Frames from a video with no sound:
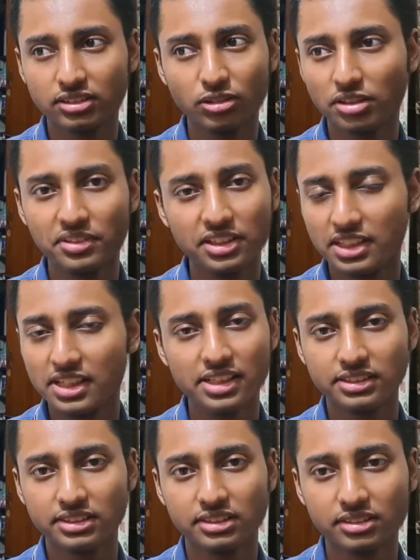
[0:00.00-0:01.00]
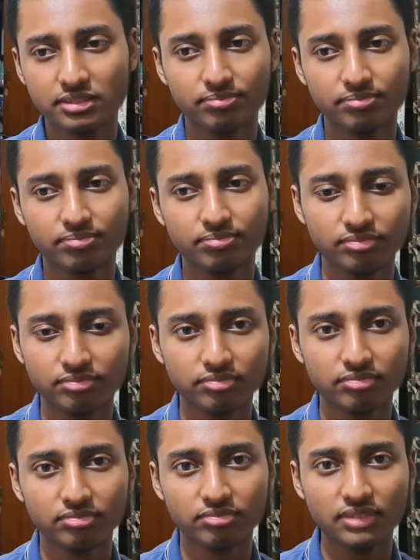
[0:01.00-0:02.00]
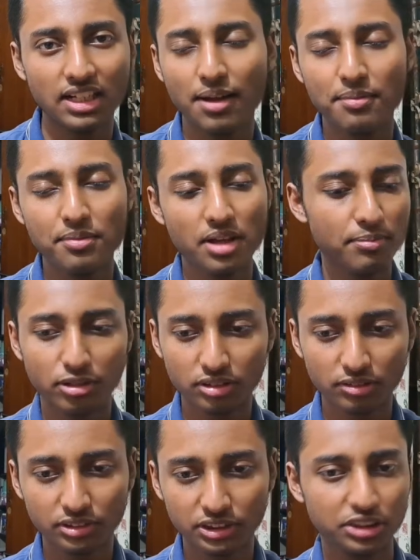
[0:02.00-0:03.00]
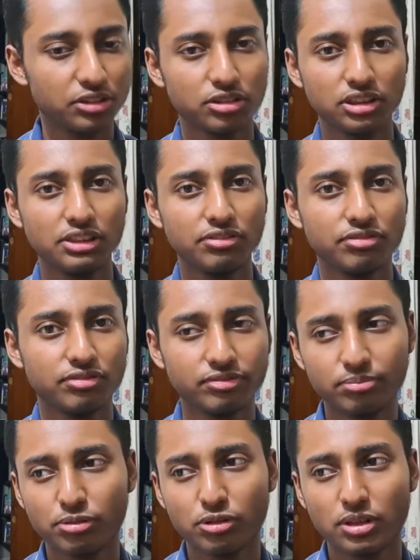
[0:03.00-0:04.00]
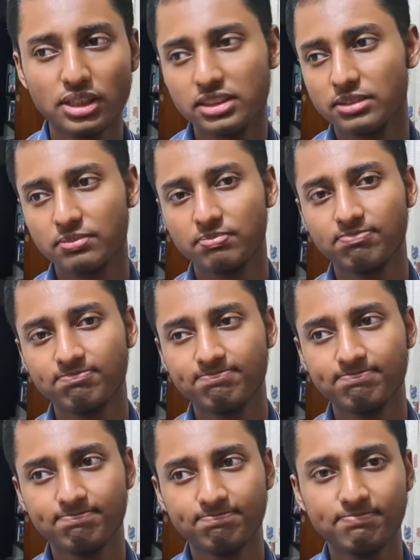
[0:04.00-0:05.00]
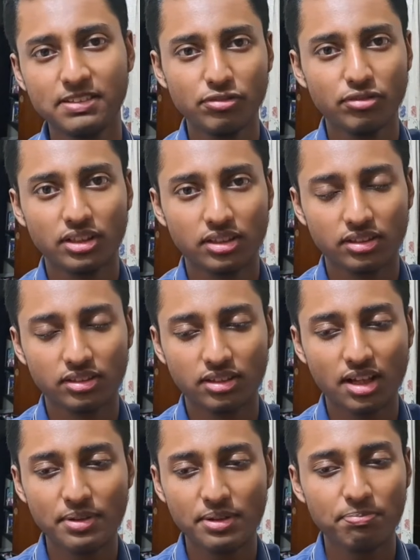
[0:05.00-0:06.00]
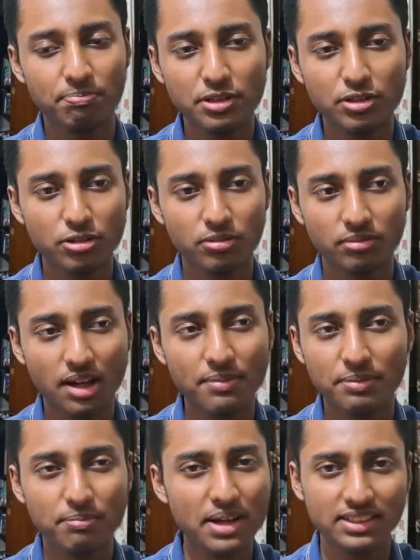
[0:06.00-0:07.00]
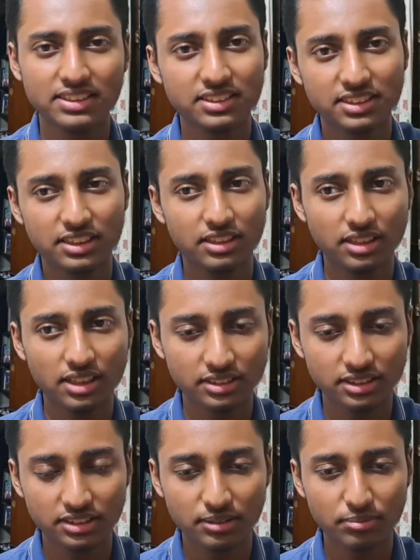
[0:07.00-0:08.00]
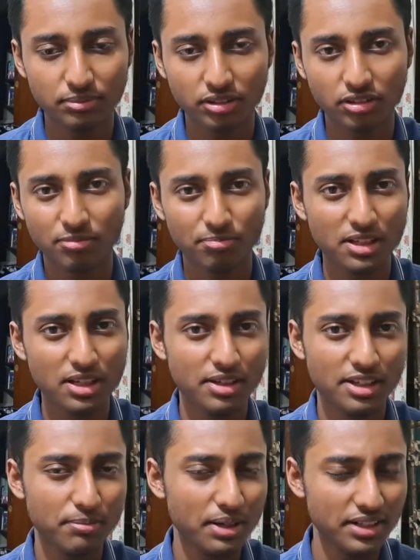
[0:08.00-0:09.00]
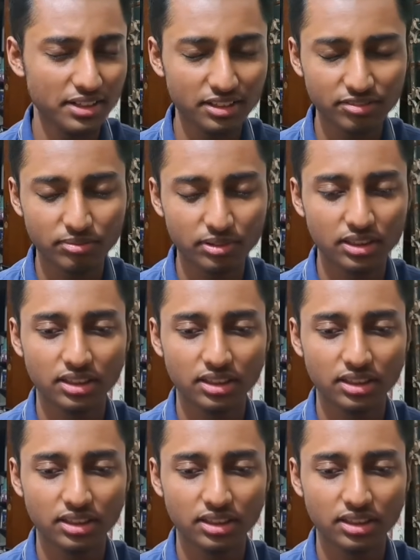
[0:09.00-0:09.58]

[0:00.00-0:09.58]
Yeah, I have a selection 5 hours, 5 hours before the exam. And I'm not sure if bro even has math or not. So definitely not a P1 student.